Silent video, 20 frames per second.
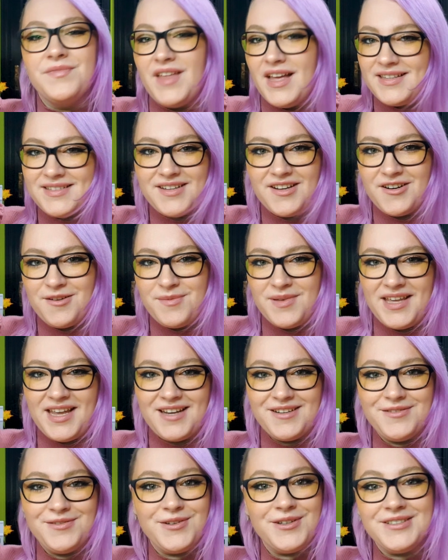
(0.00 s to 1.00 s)
that's gonna be
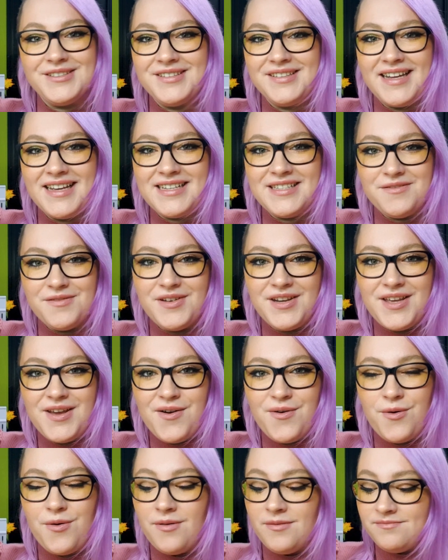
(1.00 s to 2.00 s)
it for today's
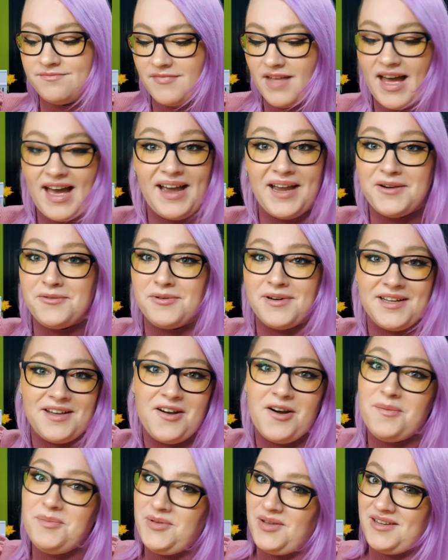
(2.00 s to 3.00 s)
video. I really
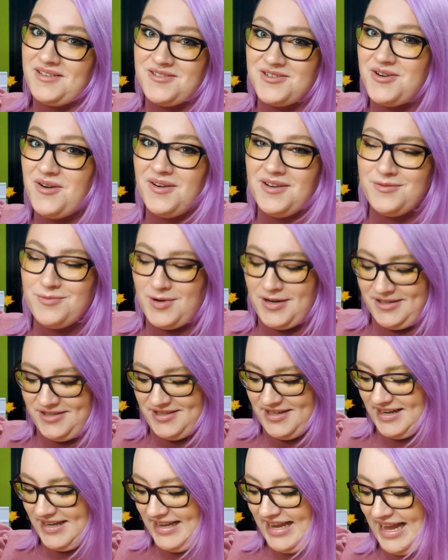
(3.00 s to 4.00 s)
hope you enjoyed
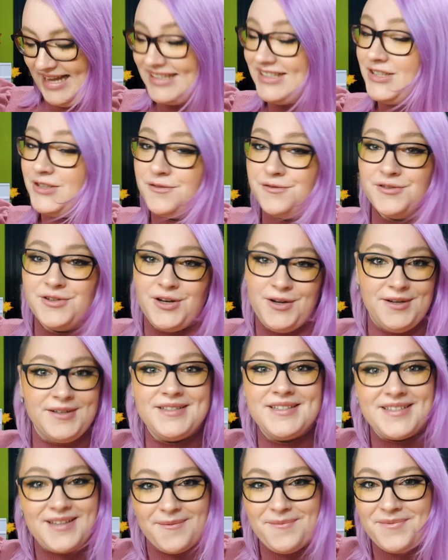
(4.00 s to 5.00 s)
watching and you've learned
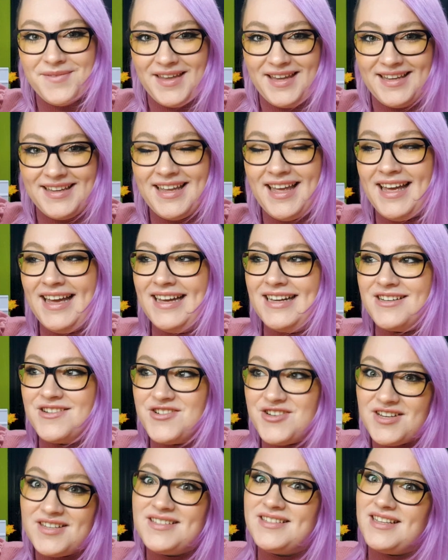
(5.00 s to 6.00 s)
something
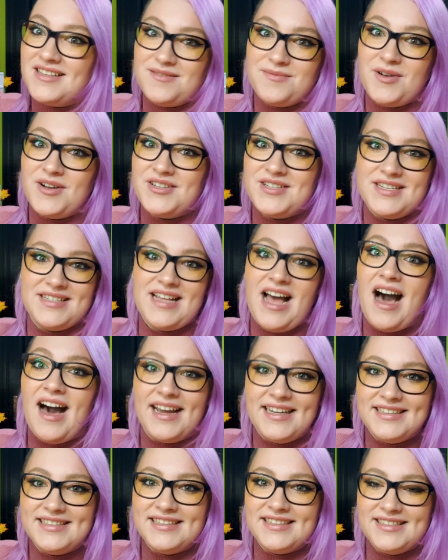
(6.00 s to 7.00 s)
just as much as
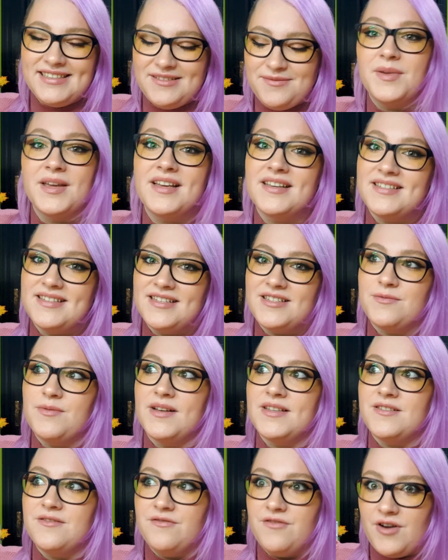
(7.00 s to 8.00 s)
I did, because this
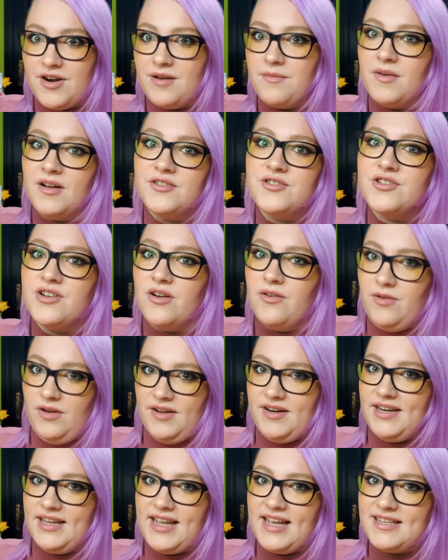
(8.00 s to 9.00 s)
was very much a
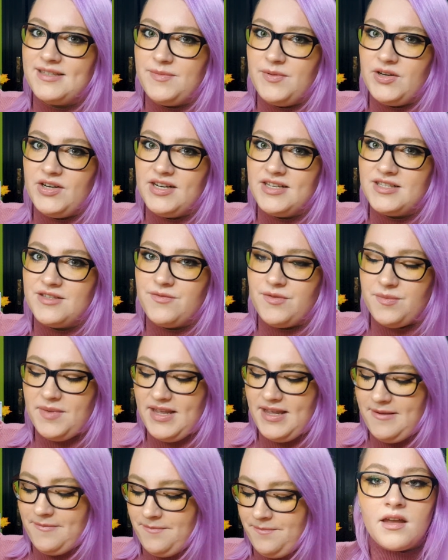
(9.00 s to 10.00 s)
learning experience for
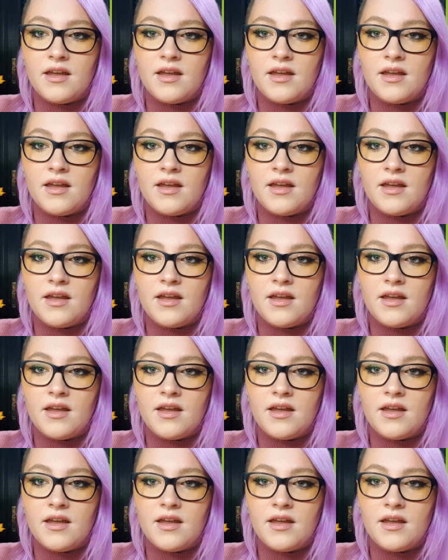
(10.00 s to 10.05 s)
me.